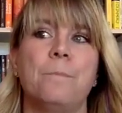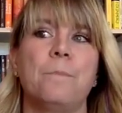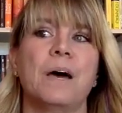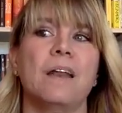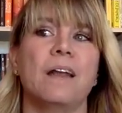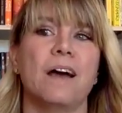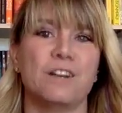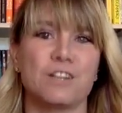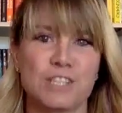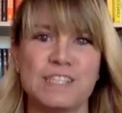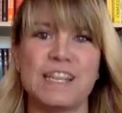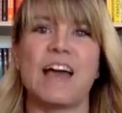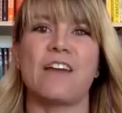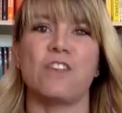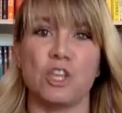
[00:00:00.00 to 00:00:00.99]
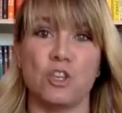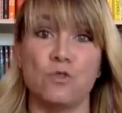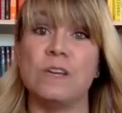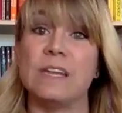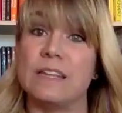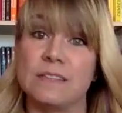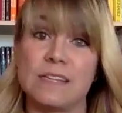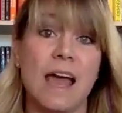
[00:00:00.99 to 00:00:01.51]
but understand that you
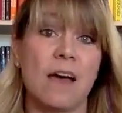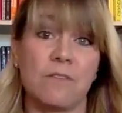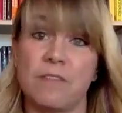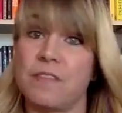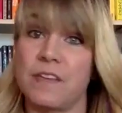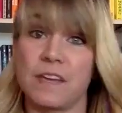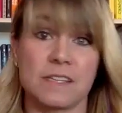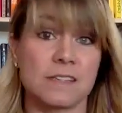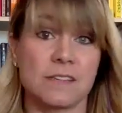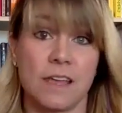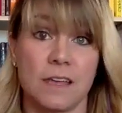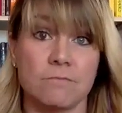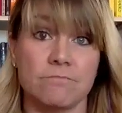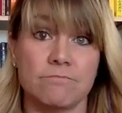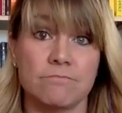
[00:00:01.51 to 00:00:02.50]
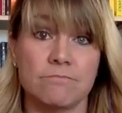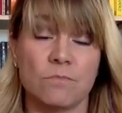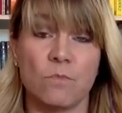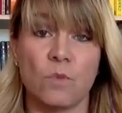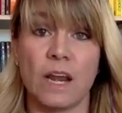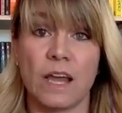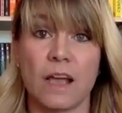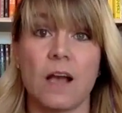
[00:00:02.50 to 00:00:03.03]
need to have thick skin
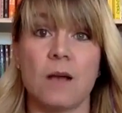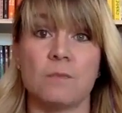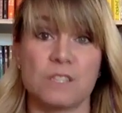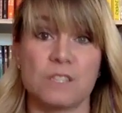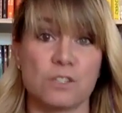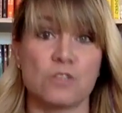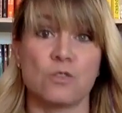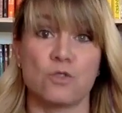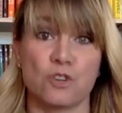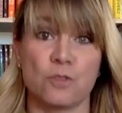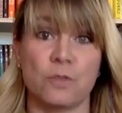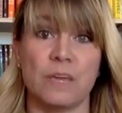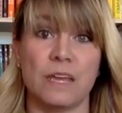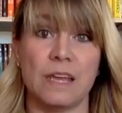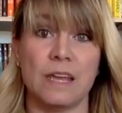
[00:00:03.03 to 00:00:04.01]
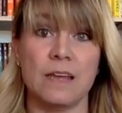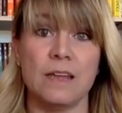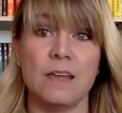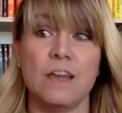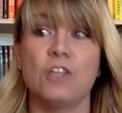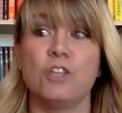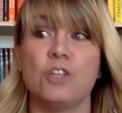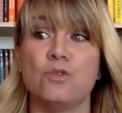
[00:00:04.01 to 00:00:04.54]
when it comes to social media.
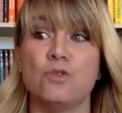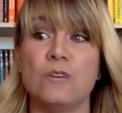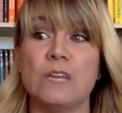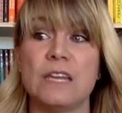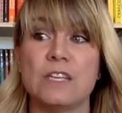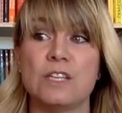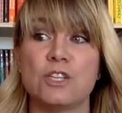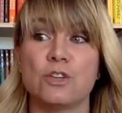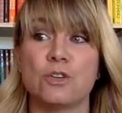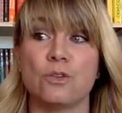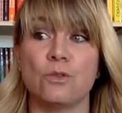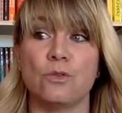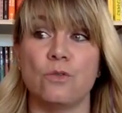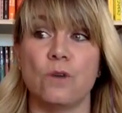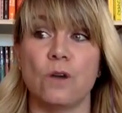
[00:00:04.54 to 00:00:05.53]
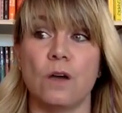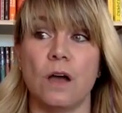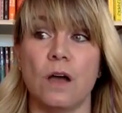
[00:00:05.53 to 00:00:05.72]
You need to